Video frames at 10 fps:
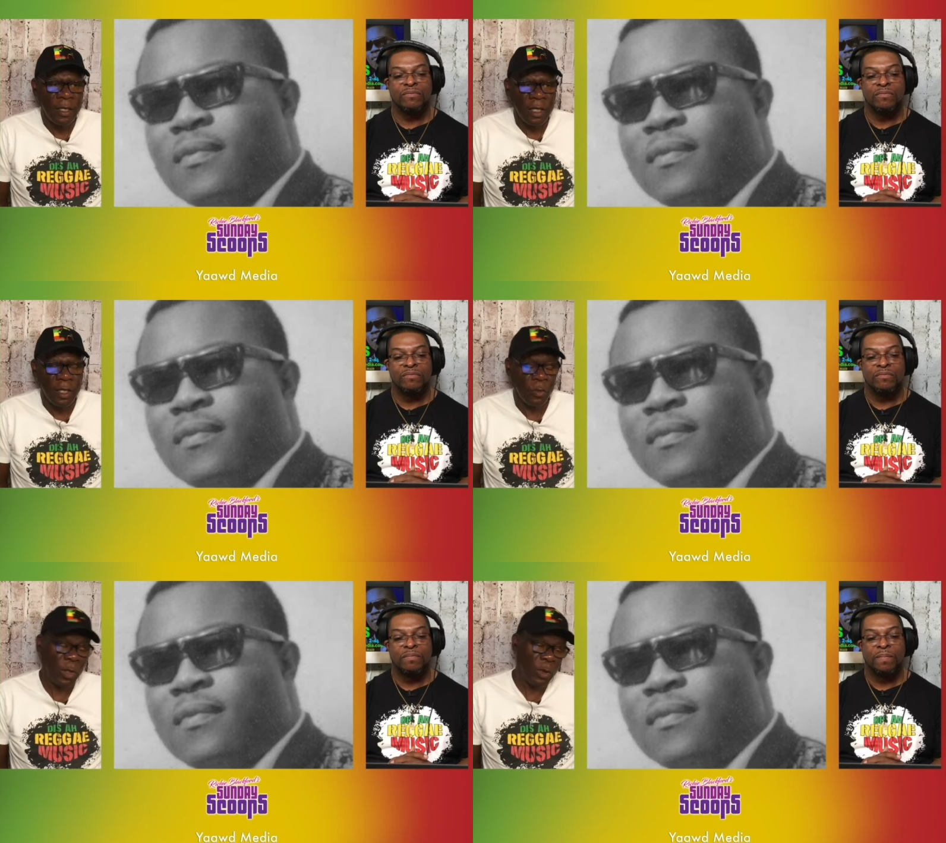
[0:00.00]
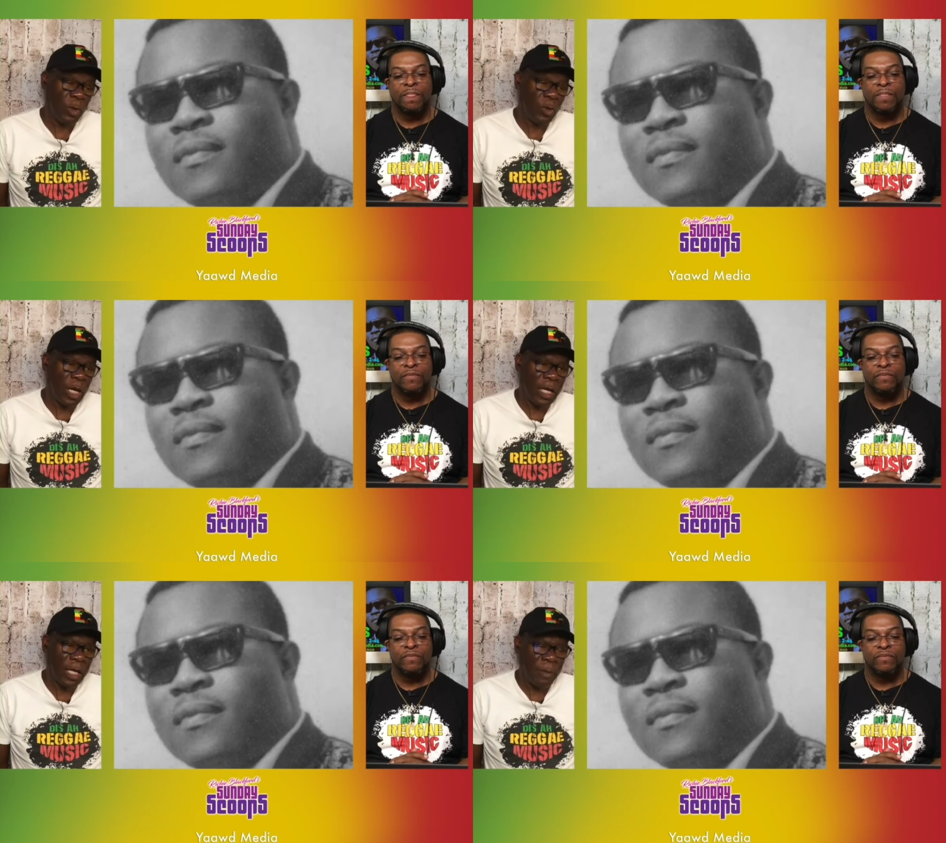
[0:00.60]
Speaker 1: yeah, well we
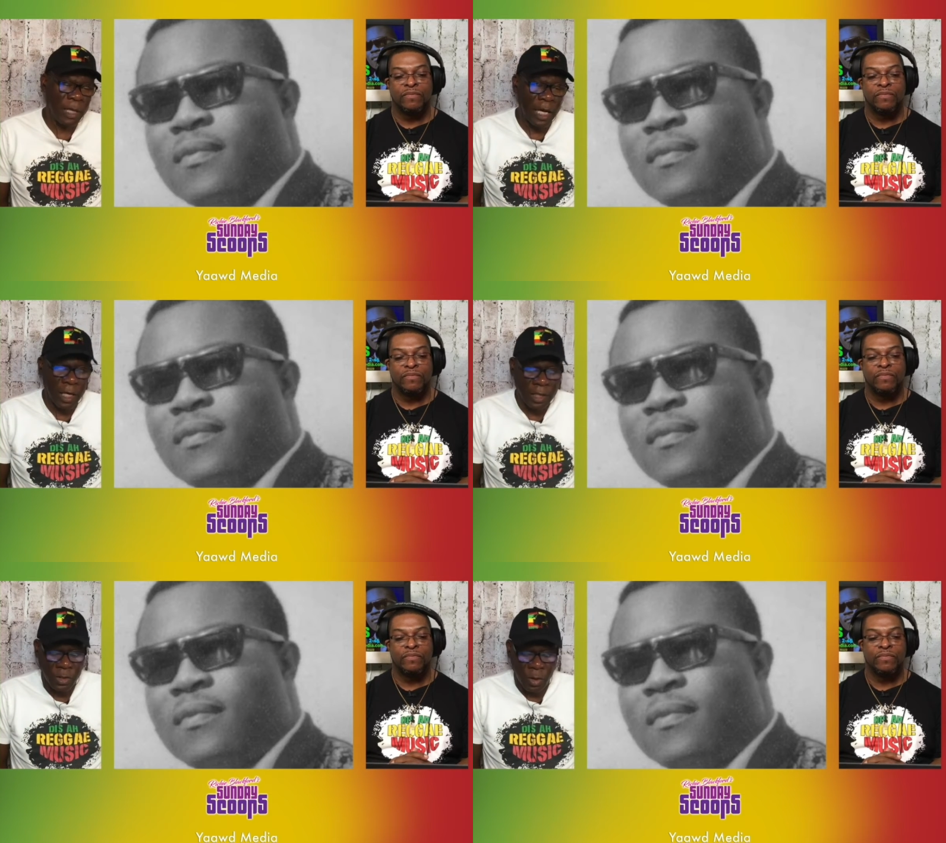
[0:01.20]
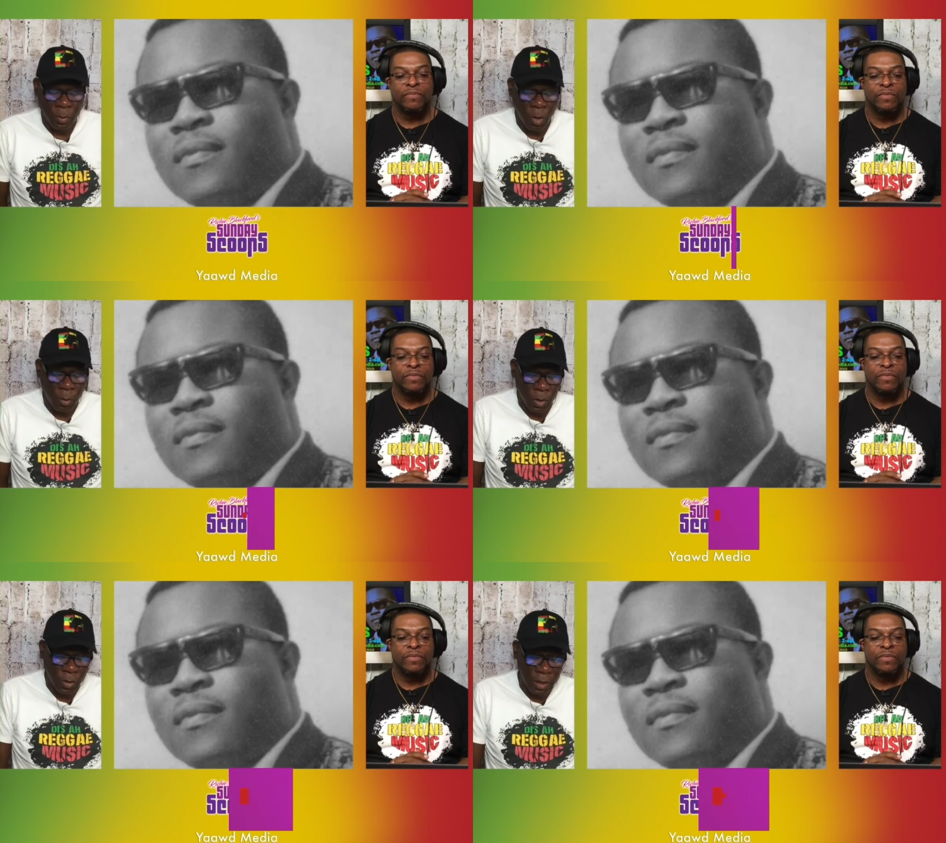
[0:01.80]
know all of the big artists them
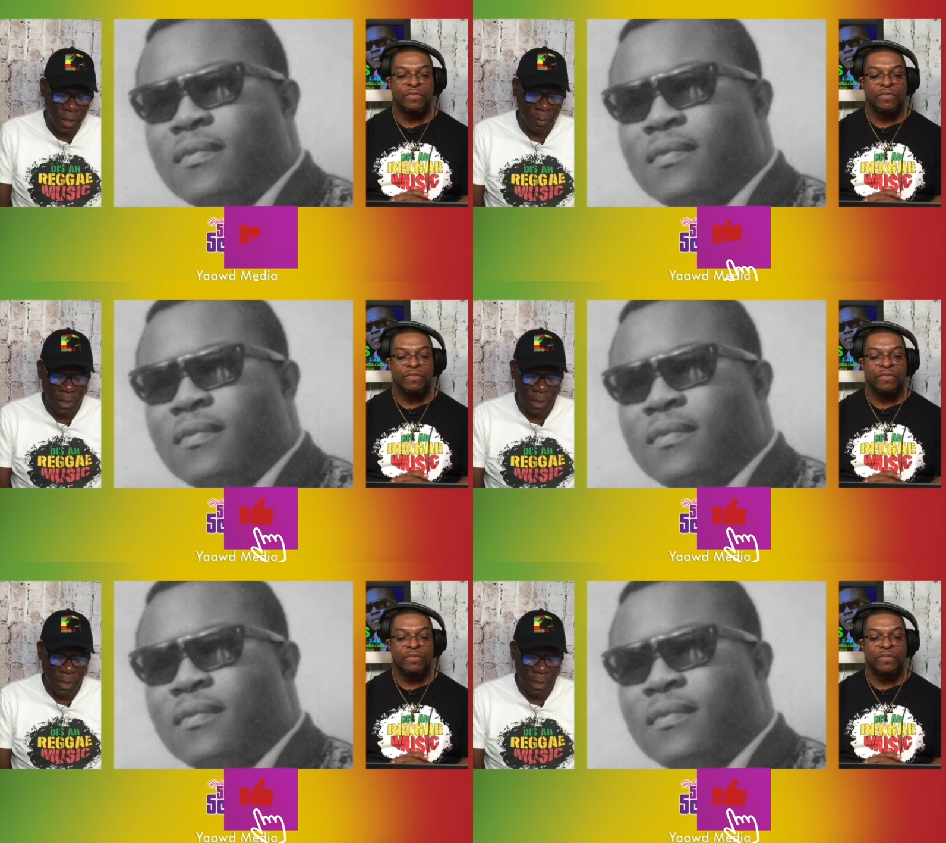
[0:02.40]
coming out at